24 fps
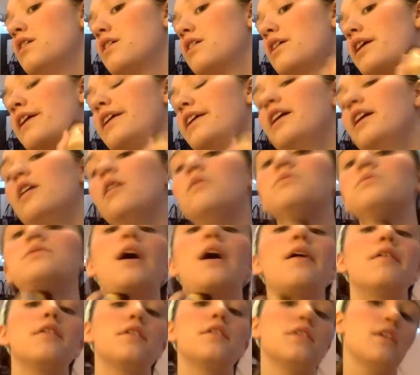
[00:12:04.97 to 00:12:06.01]
That helps
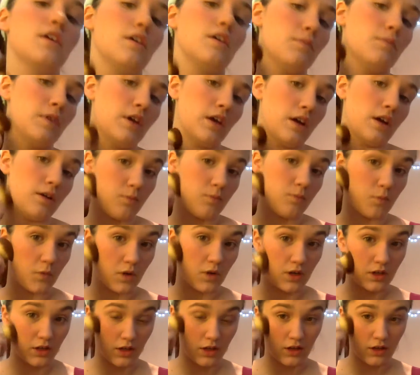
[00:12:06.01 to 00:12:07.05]
everything become
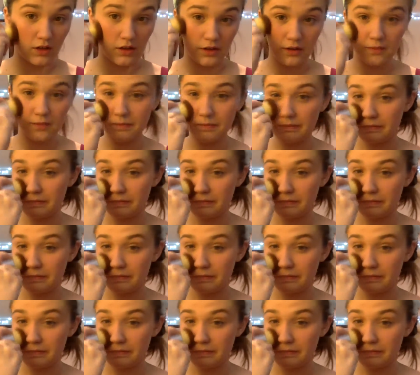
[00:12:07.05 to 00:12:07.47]
one color.